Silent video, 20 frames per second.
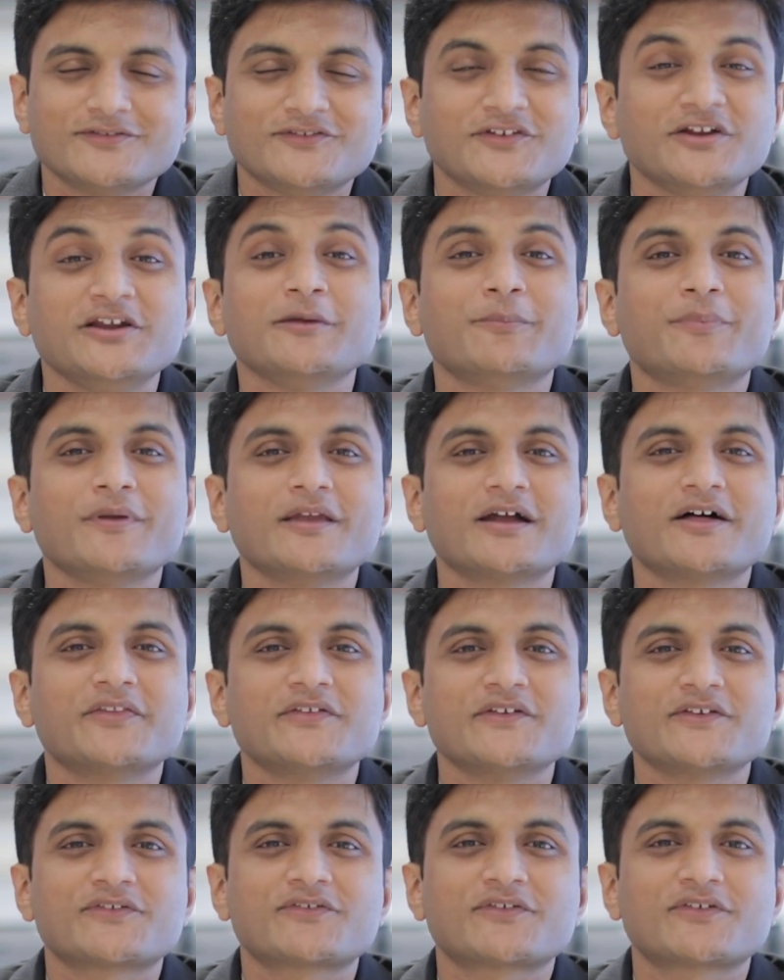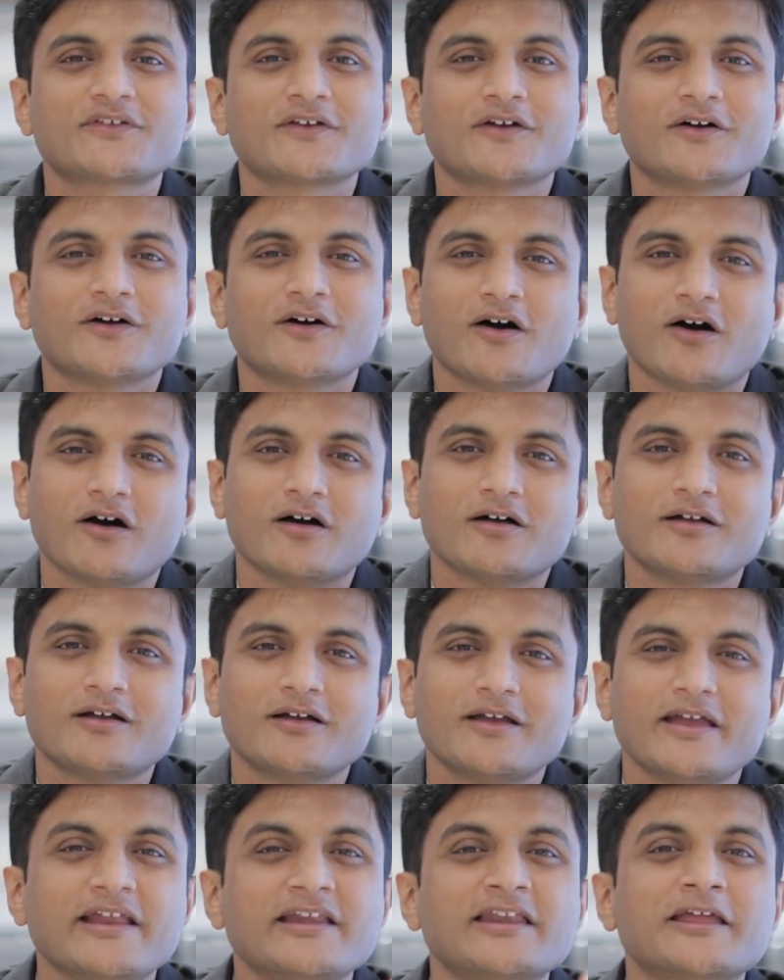GDPR is
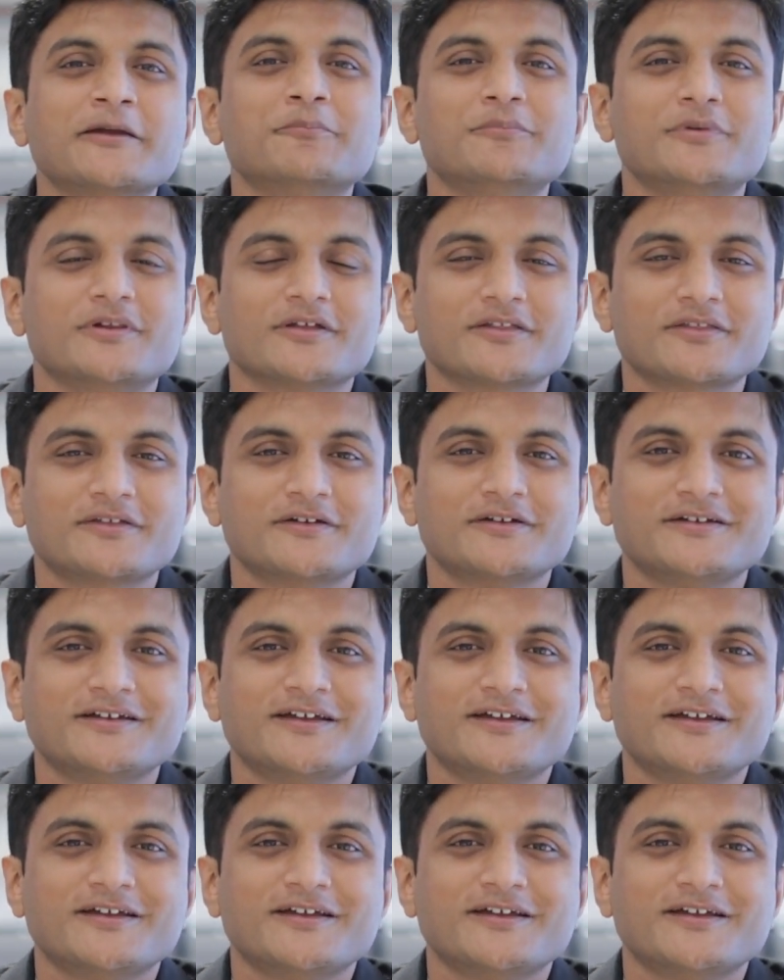enabler.